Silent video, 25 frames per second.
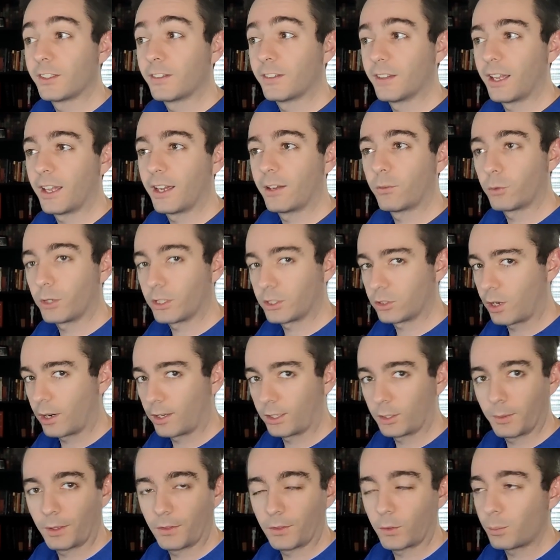and that we
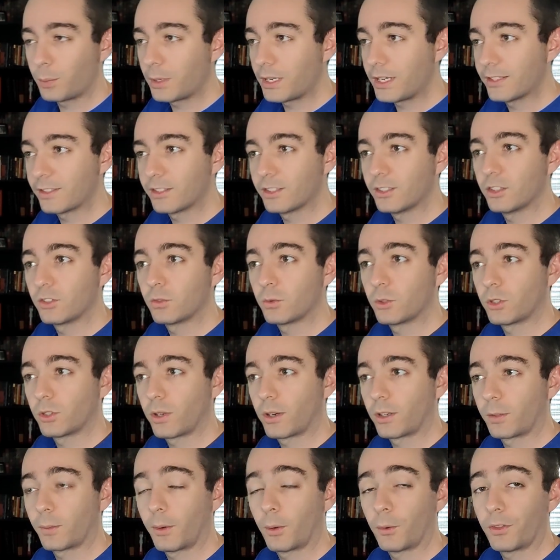talked about the pieces, we
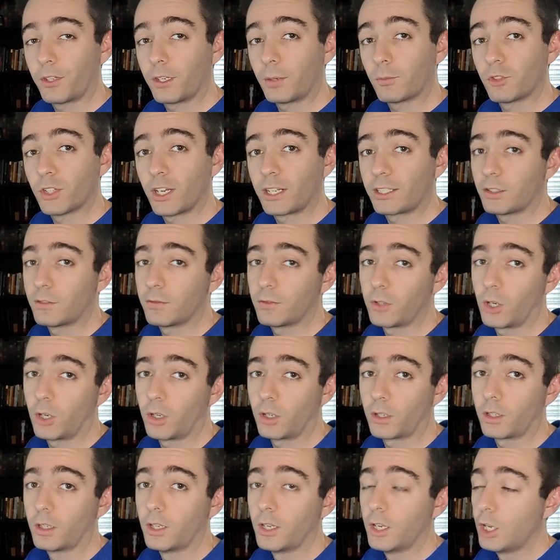talked about what the objective
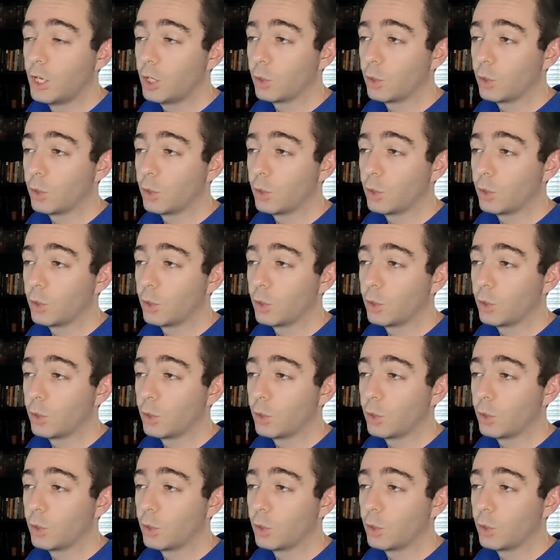are,